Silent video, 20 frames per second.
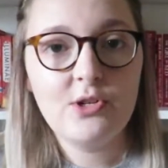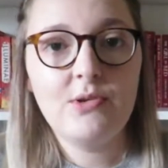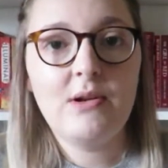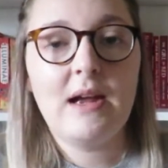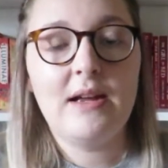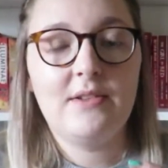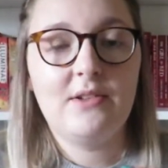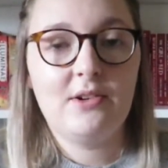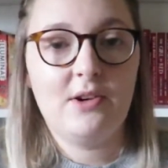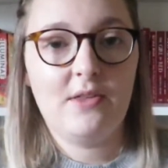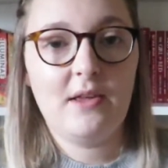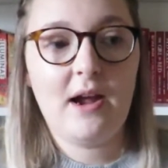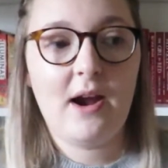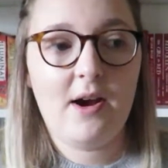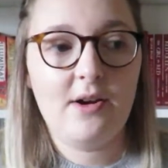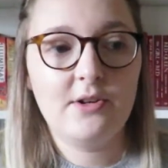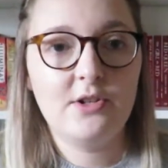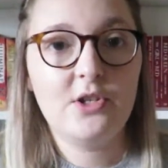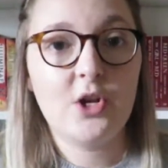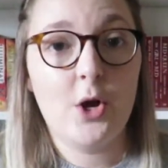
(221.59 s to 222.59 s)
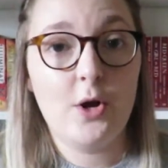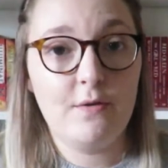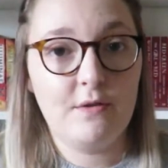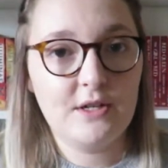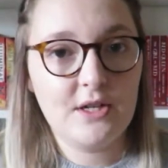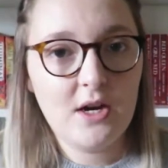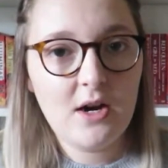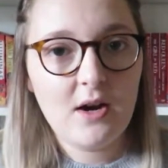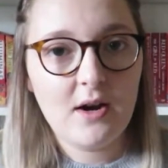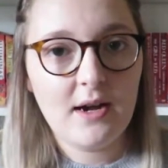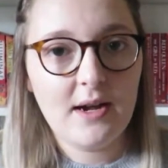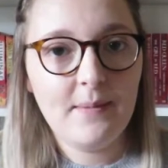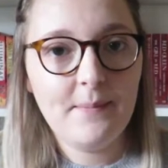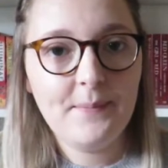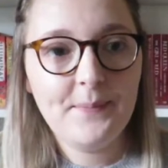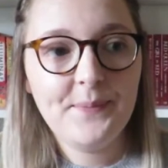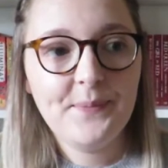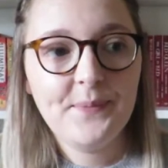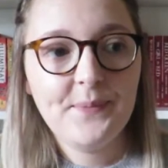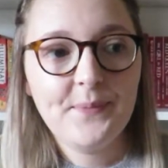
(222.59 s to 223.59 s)
you get to know the characters over
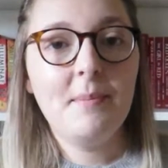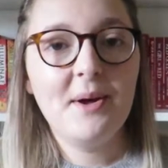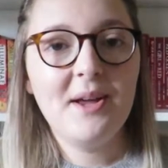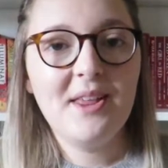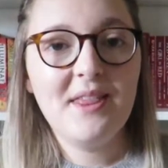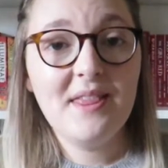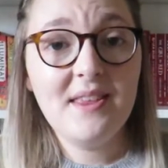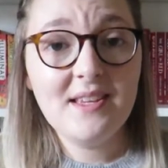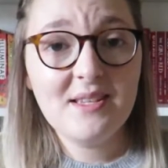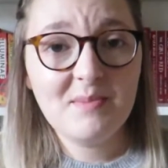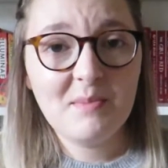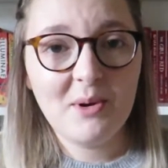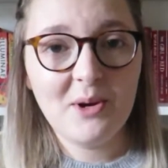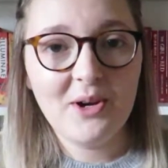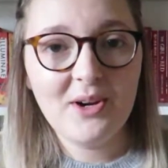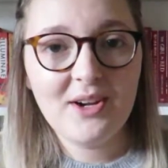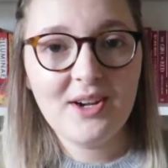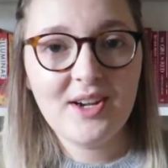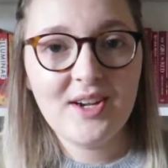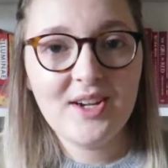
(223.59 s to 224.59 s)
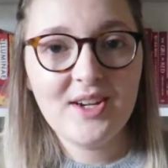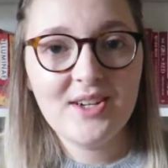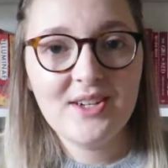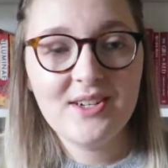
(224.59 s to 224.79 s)
time. But in this book